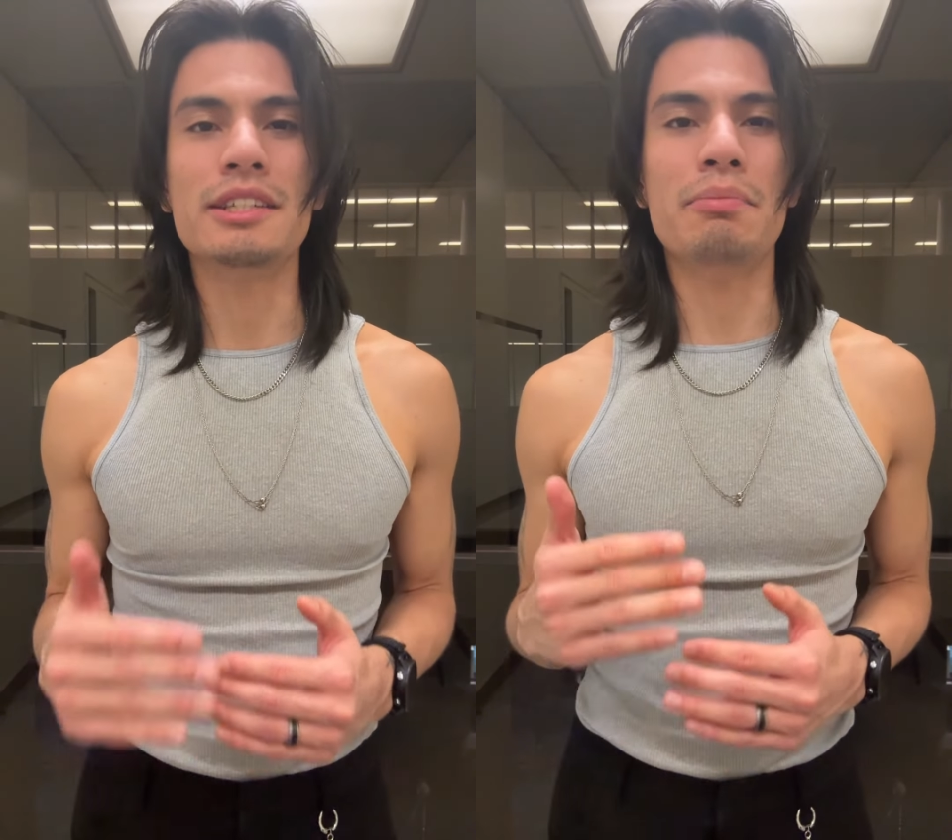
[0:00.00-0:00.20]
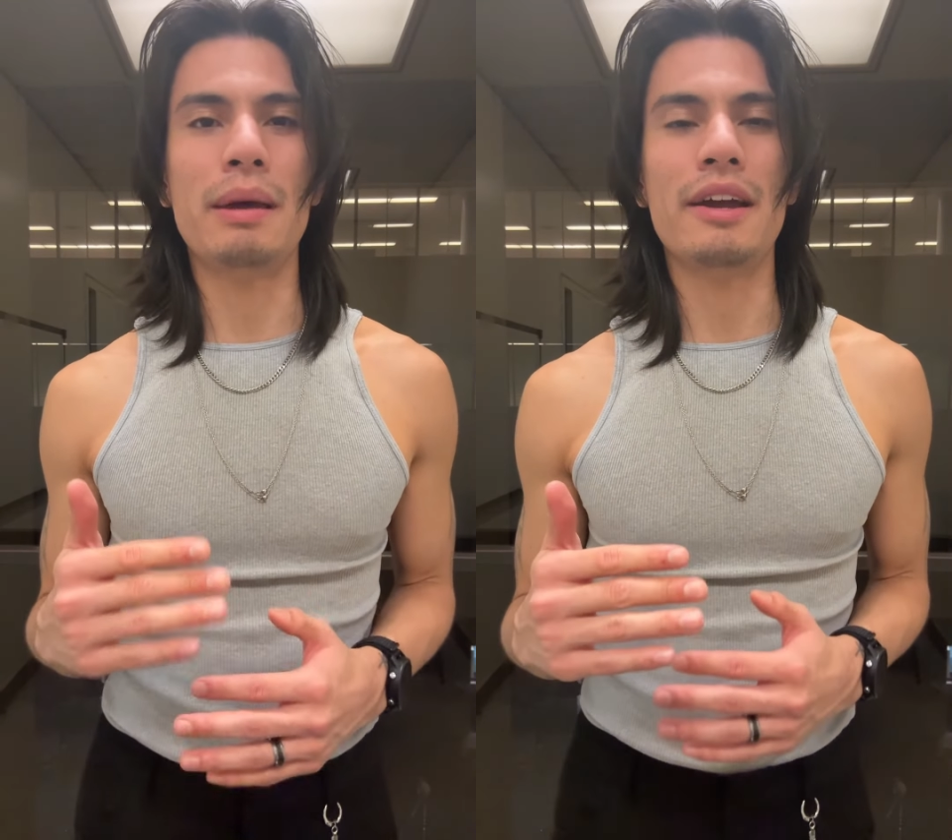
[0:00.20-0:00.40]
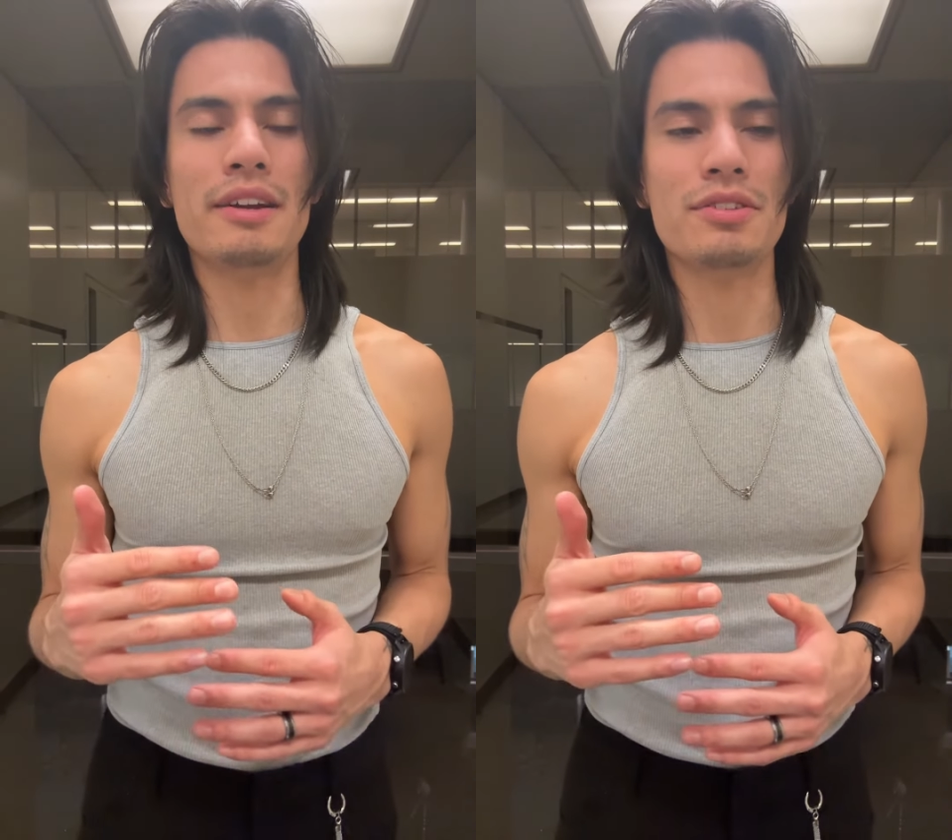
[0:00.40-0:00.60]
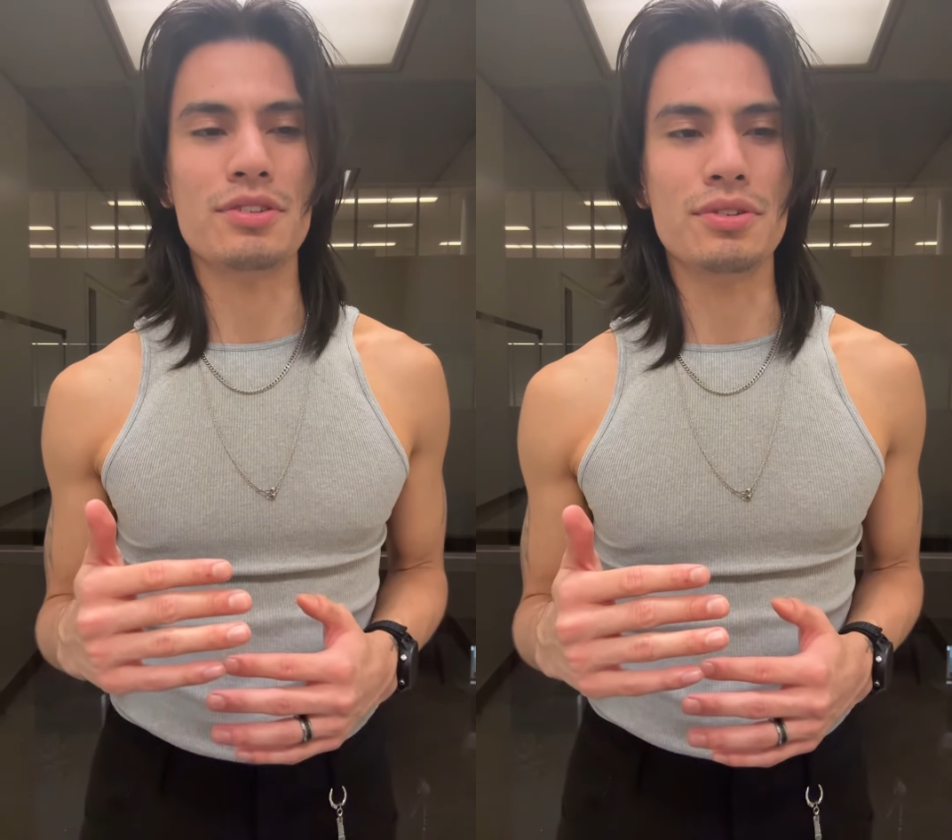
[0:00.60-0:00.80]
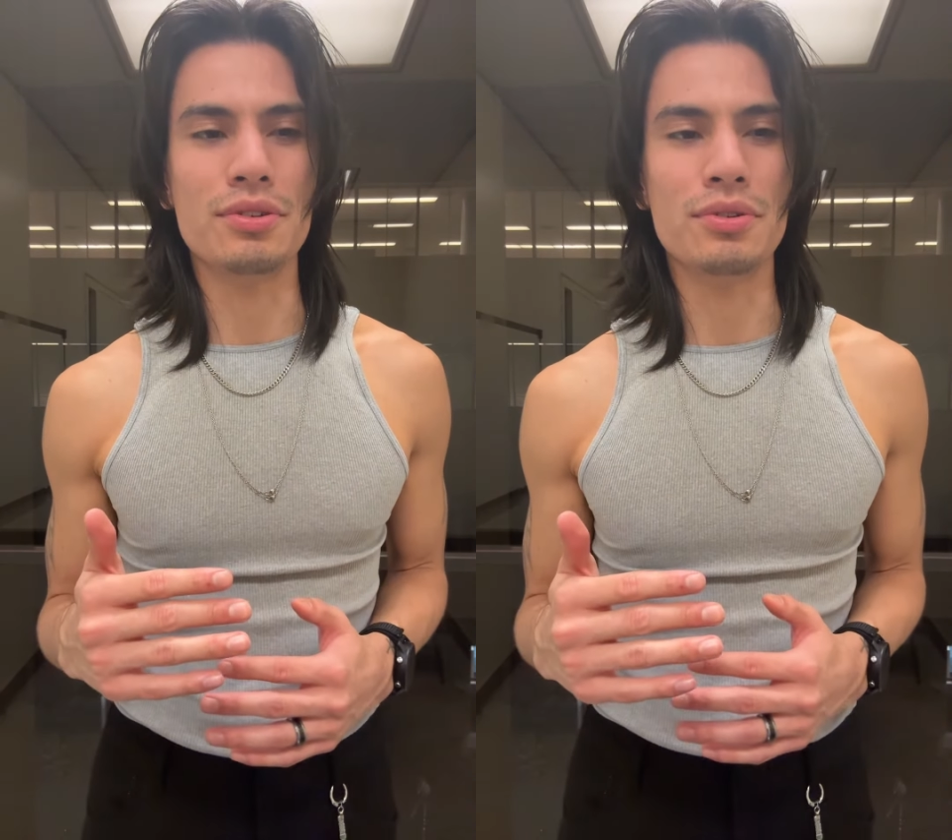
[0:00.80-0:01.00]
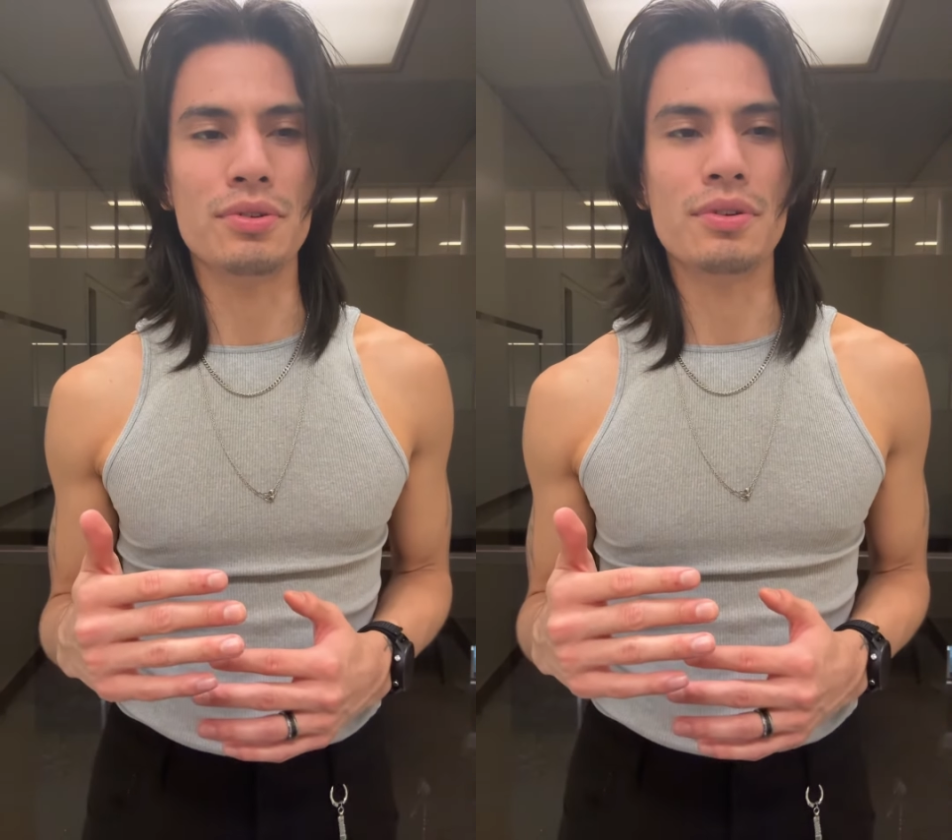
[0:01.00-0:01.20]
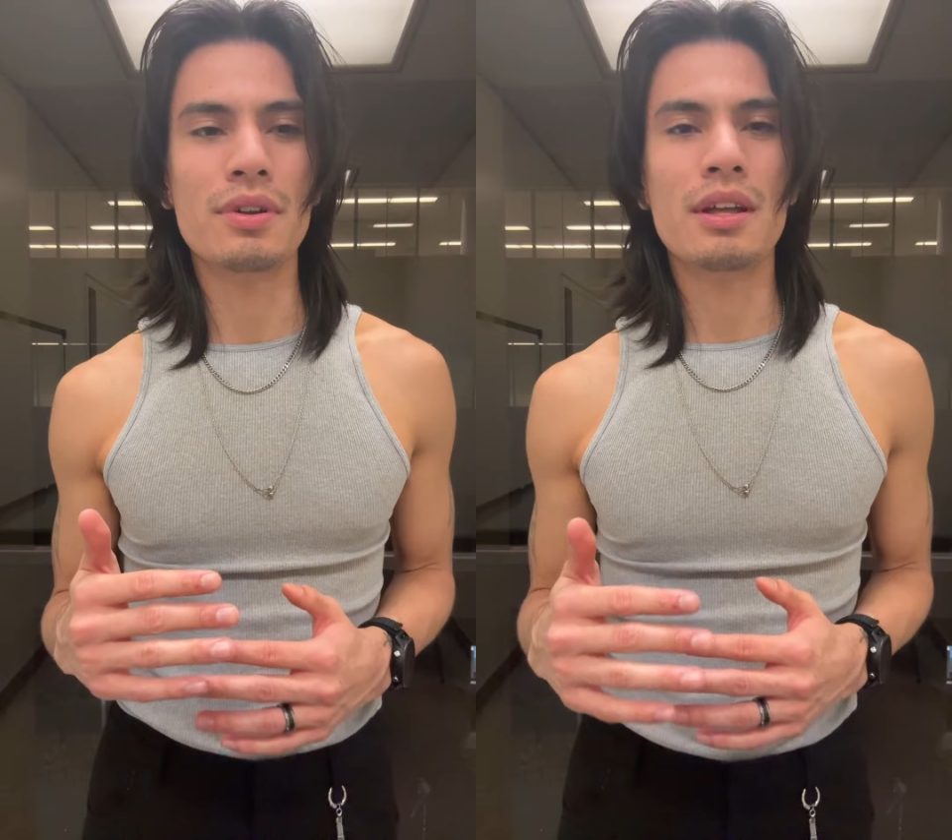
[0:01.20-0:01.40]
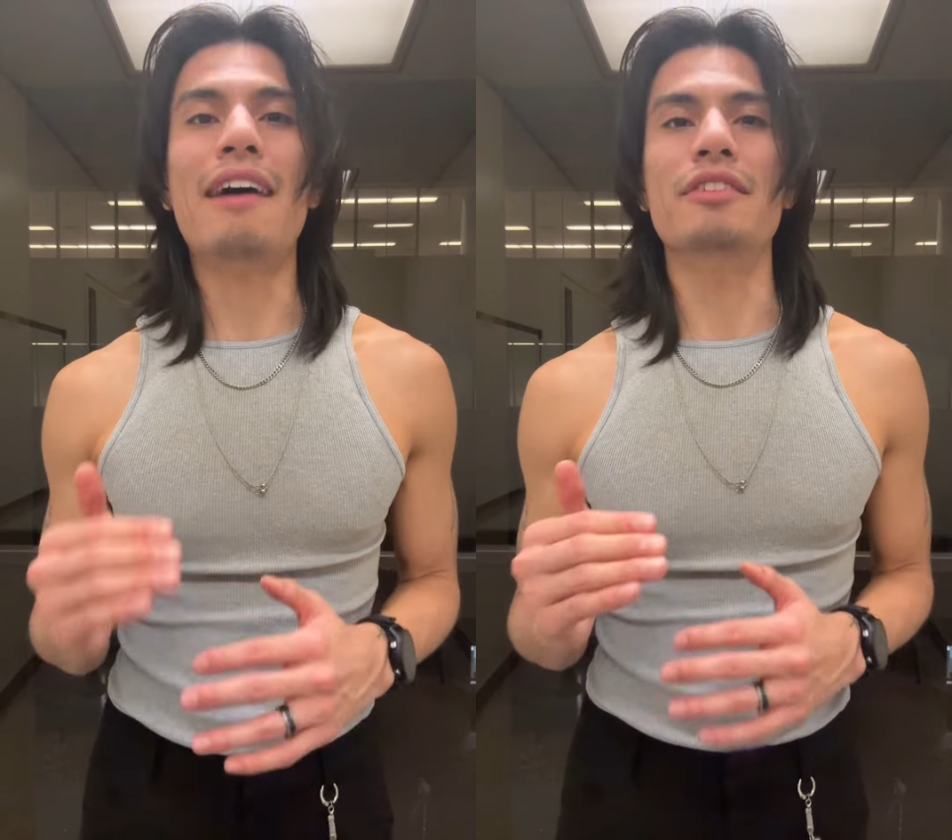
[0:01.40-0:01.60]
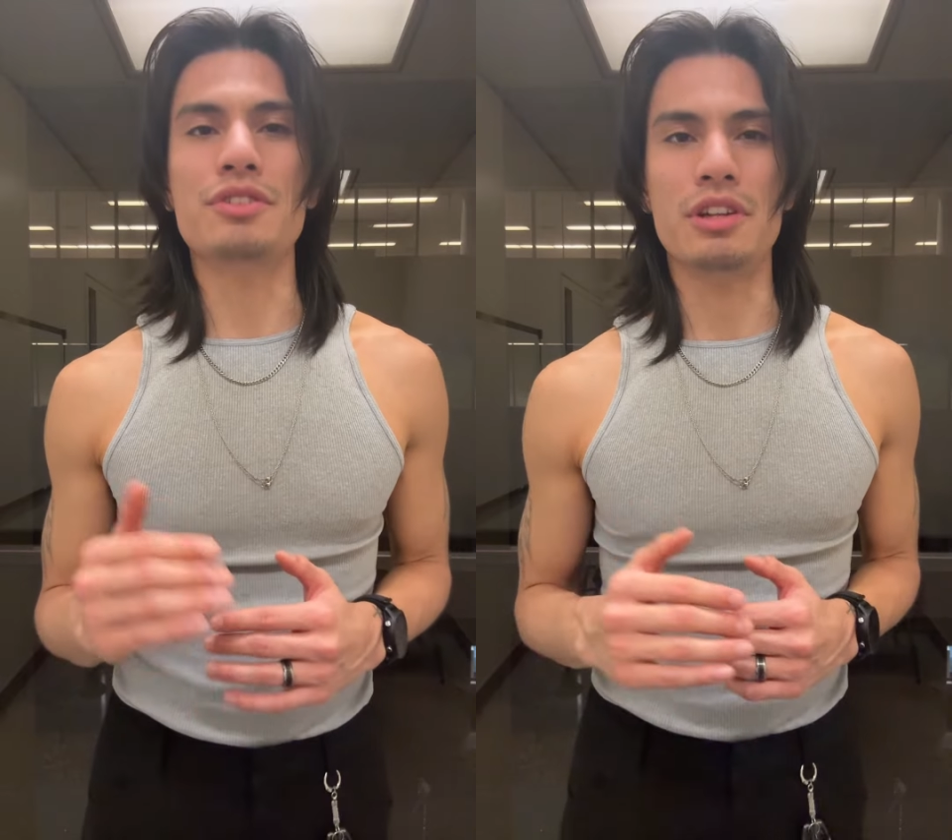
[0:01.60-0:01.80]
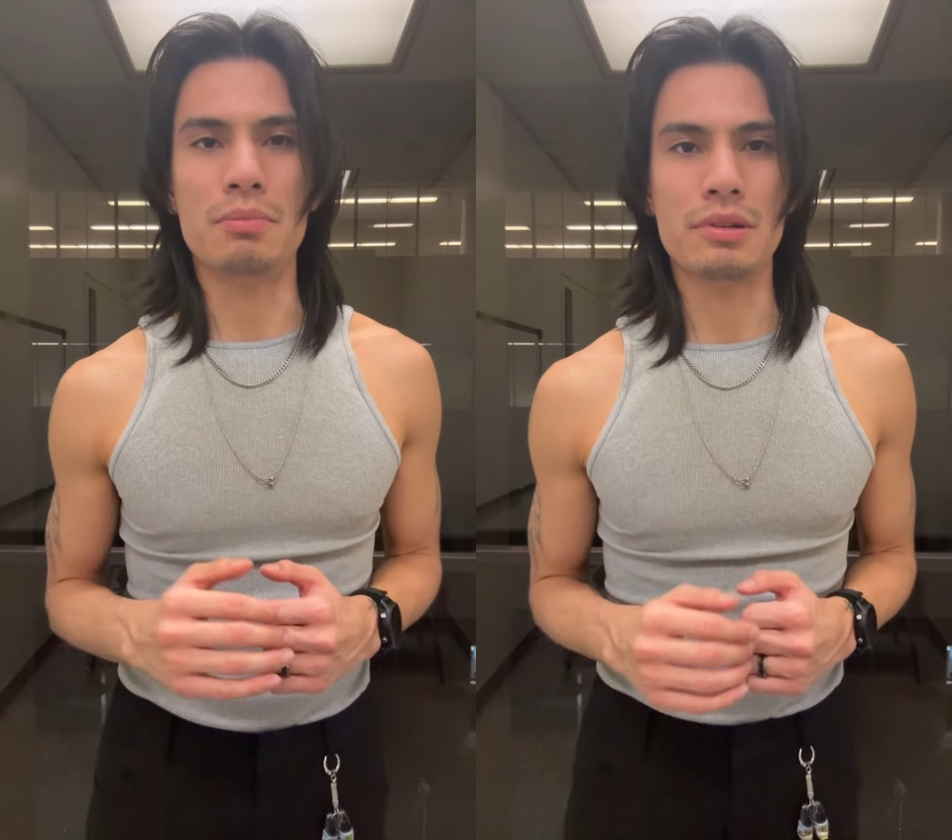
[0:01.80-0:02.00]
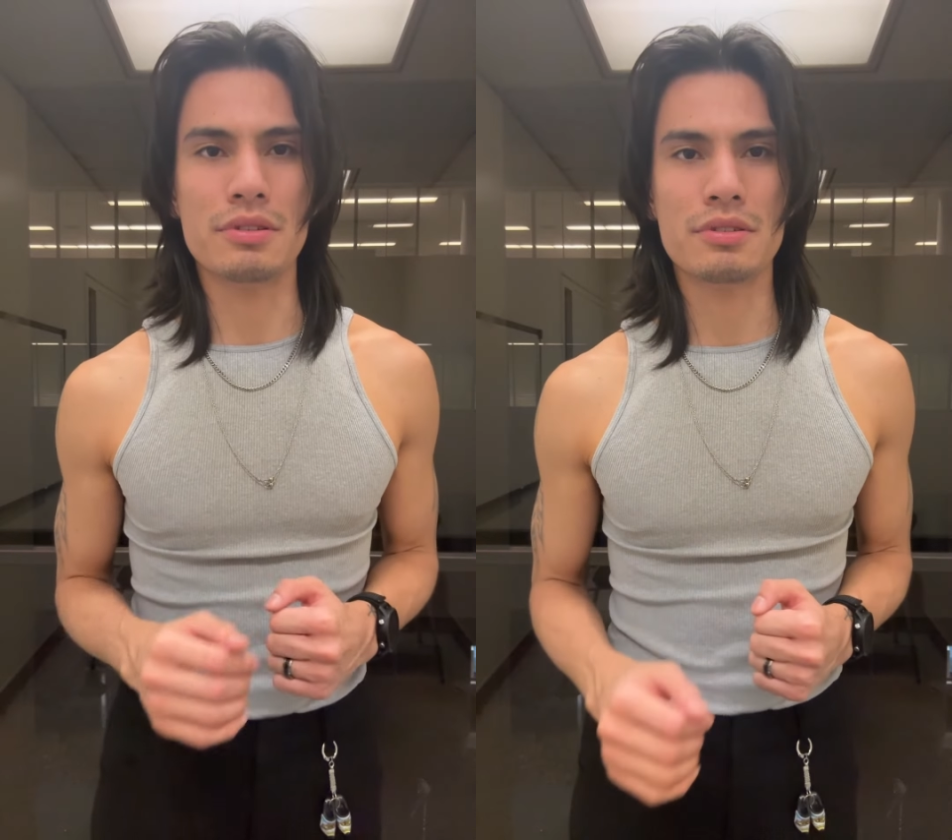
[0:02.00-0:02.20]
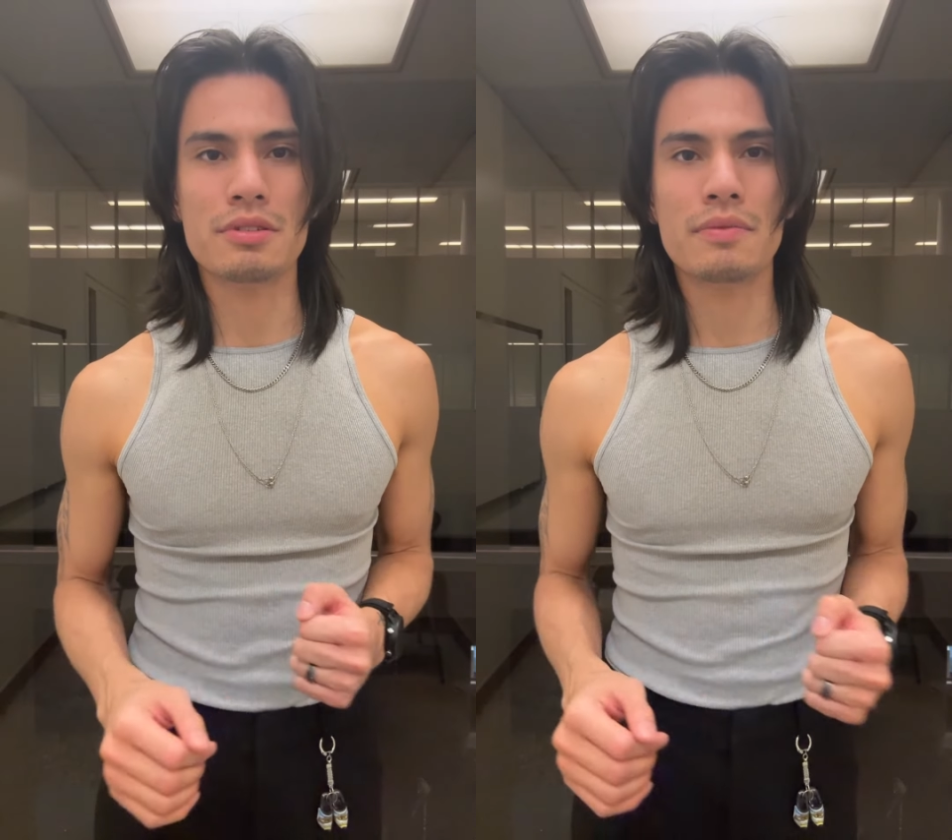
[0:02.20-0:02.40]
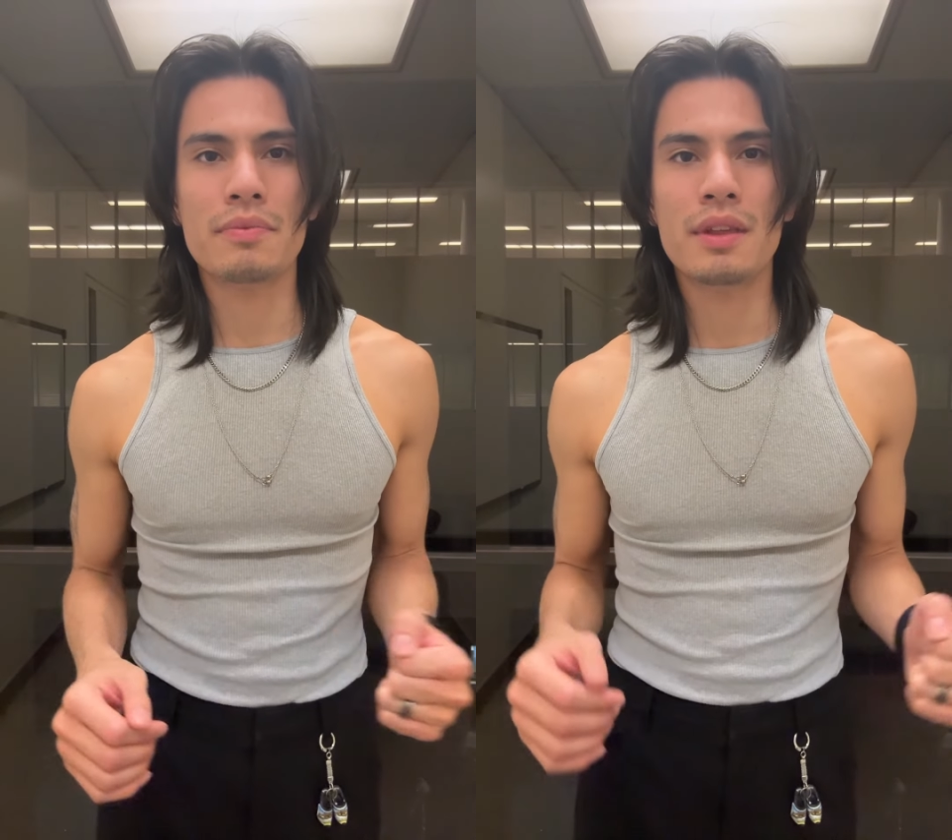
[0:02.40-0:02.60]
compared to average numbers.